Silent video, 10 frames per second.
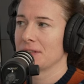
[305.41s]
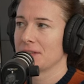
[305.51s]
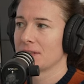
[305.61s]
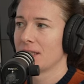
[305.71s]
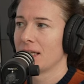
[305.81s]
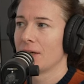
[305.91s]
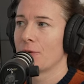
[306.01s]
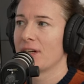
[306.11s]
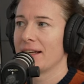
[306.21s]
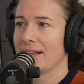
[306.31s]
with
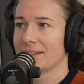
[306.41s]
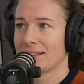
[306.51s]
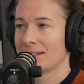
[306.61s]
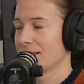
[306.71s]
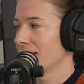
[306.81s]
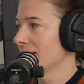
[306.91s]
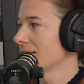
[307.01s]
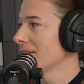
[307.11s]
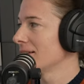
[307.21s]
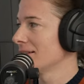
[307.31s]
really atheistic
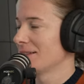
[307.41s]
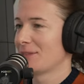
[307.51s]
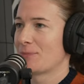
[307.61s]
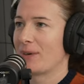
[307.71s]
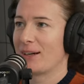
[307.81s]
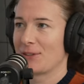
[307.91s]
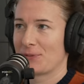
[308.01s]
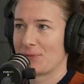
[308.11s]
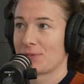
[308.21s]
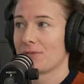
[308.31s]
uh, part
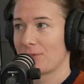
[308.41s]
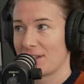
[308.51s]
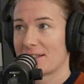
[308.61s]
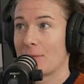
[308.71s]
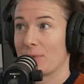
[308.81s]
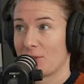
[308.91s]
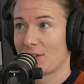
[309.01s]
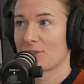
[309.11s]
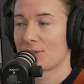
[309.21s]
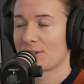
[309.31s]
of, for example,
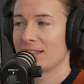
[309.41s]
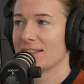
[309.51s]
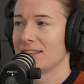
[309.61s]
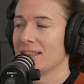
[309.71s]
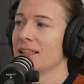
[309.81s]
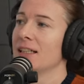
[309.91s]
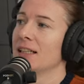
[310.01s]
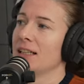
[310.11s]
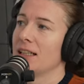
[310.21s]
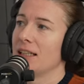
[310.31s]
Czech society,
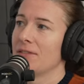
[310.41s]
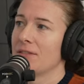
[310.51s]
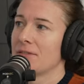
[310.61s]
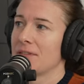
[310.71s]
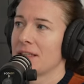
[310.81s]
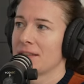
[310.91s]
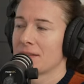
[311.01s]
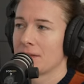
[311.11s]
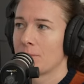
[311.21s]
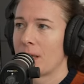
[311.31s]
even with
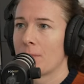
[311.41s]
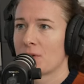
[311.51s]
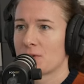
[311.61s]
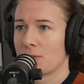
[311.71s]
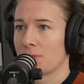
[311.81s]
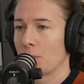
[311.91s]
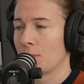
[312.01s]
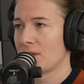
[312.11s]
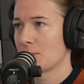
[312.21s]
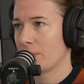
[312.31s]
uh, members of
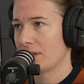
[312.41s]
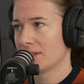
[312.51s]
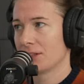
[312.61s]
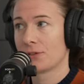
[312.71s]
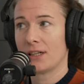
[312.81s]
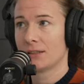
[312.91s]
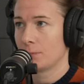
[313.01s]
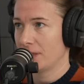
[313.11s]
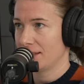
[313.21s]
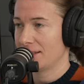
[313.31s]
Communist Party or other
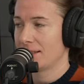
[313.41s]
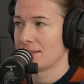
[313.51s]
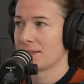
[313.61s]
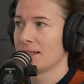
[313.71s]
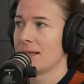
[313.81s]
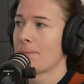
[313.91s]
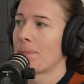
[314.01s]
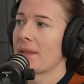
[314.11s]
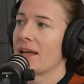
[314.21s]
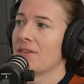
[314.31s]
parties,
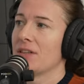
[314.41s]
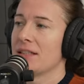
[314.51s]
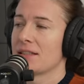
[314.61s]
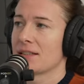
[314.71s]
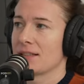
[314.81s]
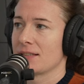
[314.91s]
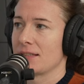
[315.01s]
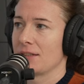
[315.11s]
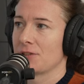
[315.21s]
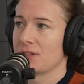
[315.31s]
and we discussed
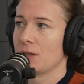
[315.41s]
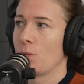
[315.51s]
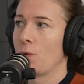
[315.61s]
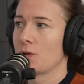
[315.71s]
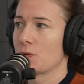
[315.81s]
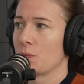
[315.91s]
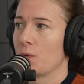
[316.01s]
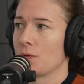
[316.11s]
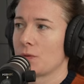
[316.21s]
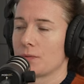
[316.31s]
actually what
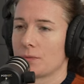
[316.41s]
what